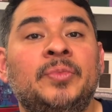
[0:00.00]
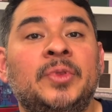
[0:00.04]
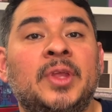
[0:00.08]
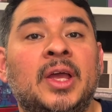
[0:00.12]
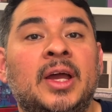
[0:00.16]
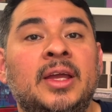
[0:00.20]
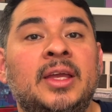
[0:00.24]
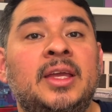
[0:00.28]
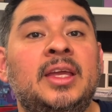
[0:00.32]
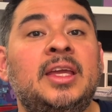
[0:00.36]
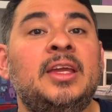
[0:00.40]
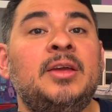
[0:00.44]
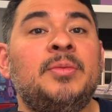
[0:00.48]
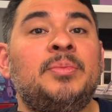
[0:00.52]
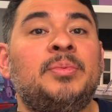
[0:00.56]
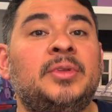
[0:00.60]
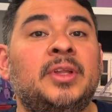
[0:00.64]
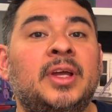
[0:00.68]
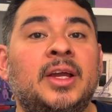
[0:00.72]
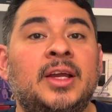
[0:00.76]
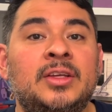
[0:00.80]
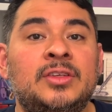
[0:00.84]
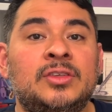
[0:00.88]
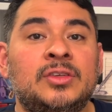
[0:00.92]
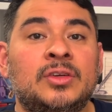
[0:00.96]
He
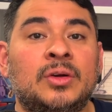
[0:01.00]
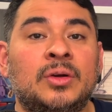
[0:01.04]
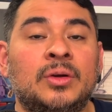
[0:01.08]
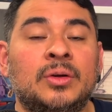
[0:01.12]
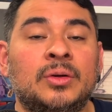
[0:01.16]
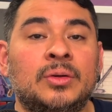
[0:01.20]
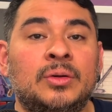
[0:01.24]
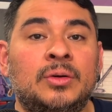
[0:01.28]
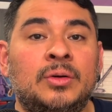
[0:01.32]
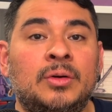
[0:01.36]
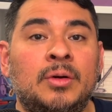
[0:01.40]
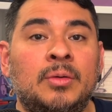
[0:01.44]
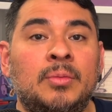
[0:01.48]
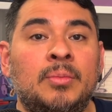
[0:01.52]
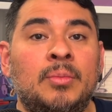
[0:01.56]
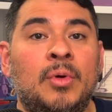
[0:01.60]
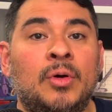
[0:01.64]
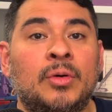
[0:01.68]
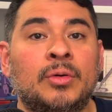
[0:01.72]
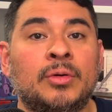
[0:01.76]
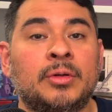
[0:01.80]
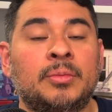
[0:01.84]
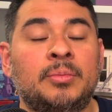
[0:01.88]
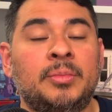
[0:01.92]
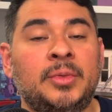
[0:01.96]
plays Colonel
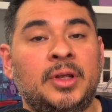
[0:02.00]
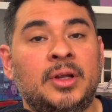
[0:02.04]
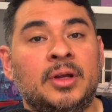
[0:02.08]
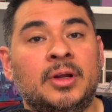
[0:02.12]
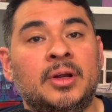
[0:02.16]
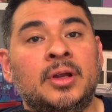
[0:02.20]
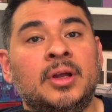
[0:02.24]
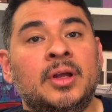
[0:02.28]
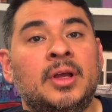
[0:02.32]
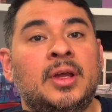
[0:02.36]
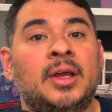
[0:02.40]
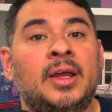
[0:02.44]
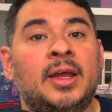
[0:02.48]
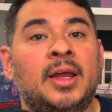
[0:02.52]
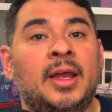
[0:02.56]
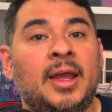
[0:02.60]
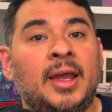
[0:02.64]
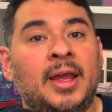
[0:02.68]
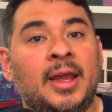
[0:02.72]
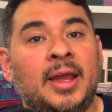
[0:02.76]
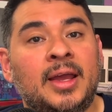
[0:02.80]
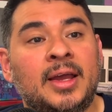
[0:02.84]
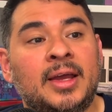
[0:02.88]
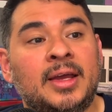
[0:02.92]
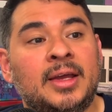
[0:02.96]
Mortimer,
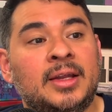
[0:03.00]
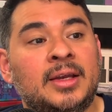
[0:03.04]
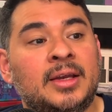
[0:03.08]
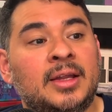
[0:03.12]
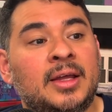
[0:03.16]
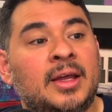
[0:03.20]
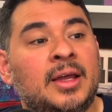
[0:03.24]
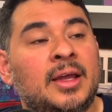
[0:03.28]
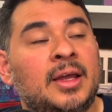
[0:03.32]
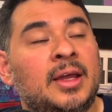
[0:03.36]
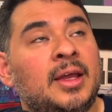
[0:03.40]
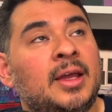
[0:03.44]
and